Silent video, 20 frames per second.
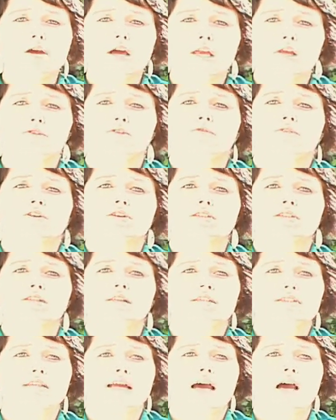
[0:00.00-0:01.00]

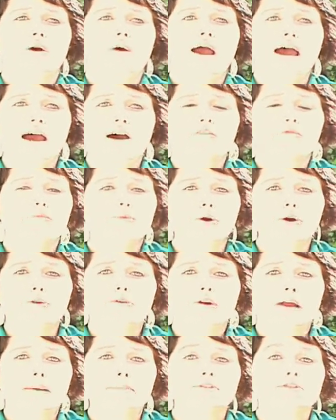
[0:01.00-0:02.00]
universities now have
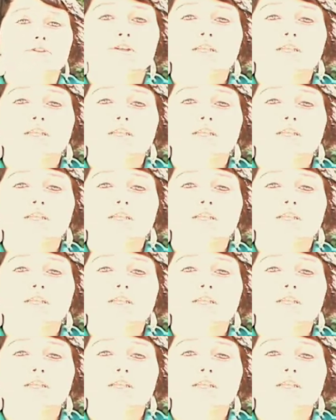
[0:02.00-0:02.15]
programs